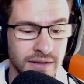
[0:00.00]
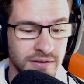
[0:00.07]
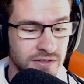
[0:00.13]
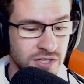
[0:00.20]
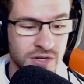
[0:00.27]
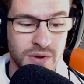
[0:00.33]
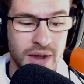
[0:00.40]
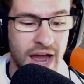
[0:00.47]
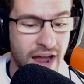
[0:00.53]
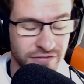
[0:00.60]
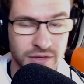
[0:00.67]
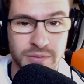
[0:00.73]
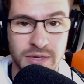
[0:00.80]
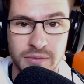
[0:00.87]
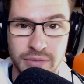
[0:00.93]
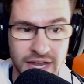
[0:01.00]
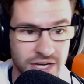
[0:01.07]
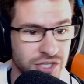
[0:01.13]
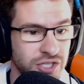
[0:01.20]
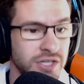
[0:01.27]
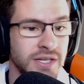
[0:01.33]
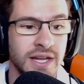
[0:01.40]
you have to be
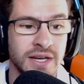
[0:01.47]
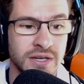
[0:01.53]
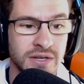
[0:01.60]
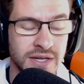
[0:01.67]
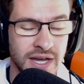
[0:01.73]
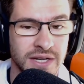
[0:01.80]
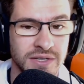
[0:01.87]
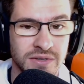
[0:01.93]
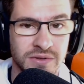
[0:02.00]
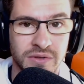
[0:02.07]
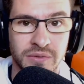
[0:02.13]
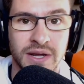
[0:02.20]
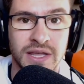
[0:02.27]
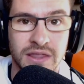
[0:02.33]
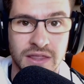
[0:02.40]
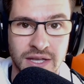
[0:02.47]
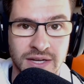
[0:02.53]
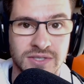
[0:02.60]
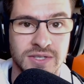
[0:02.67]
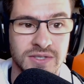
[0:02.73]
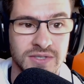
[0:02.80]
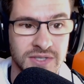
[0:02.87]
patient and you got to do the right
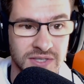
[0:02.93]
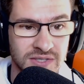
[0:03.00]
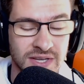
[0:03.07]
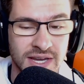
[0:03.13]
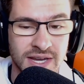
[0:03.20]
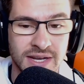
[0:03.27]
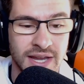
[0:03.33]
things to succeed.